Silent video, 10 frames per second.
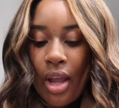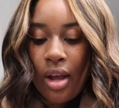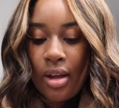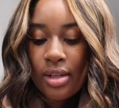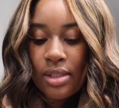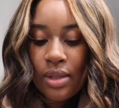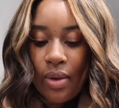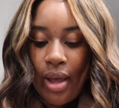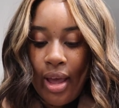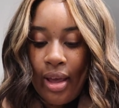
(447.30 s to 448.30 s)
I
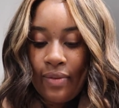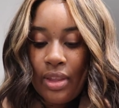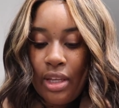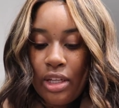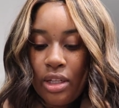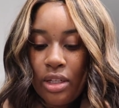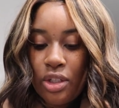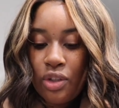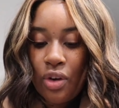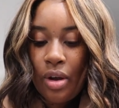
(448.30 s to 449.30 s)
also have the
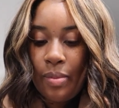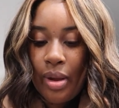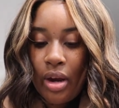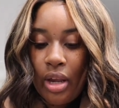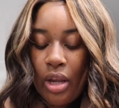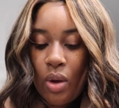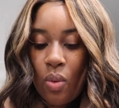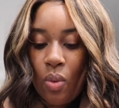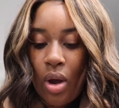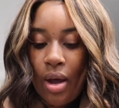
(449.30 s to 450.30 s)
Strawberry
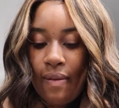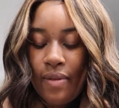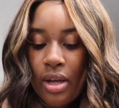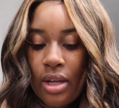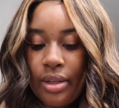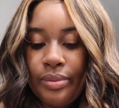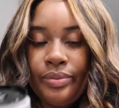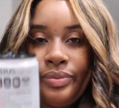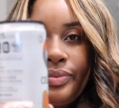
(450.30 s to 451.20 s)
Guava.